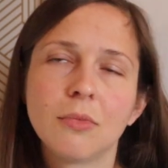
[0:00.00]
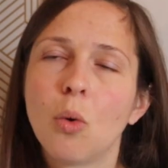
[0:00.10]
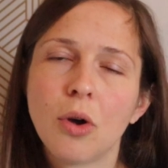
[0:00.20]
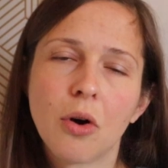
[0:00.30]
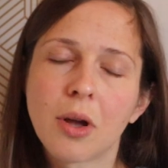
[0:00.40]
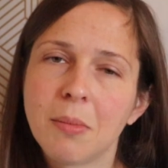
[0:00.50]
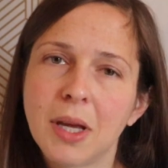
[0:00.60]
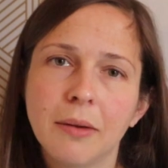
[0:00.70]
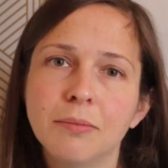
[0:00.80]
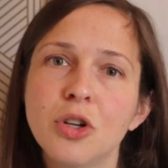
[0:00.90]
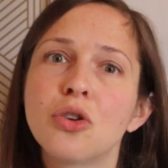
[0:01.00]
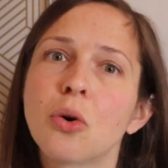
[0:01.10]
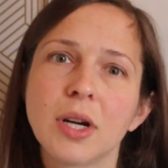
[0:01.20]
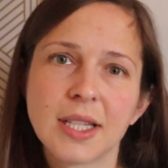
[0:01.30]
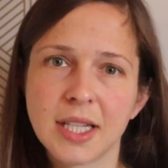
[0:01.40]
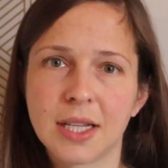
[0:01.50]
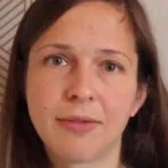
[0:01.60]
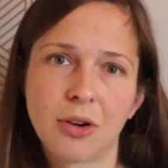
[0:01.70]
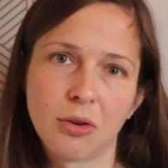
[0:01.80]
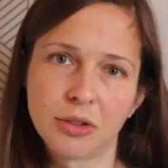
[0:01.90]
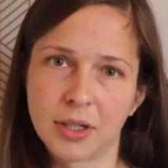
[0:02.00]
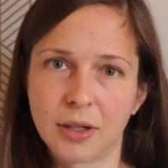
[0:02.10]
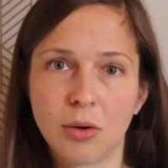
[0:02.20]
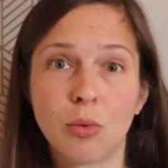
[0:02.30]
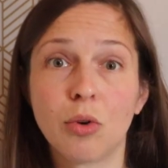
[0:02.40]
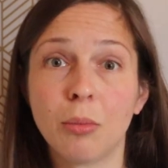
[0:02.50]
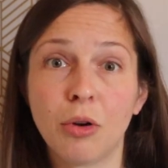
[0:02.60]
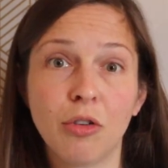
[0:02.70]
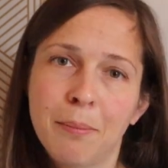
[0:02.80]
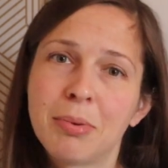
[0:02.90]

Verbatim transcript: Oil can be notoriously difficult to remove.